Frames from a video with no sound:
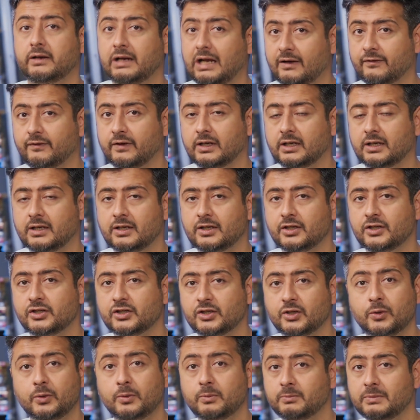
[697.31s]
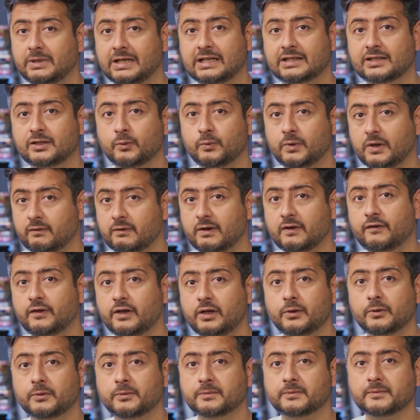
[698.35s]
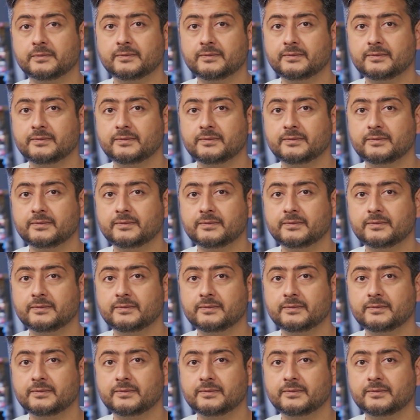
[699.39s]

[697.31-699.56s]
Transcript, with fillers: traffic. So it's a win-win for you.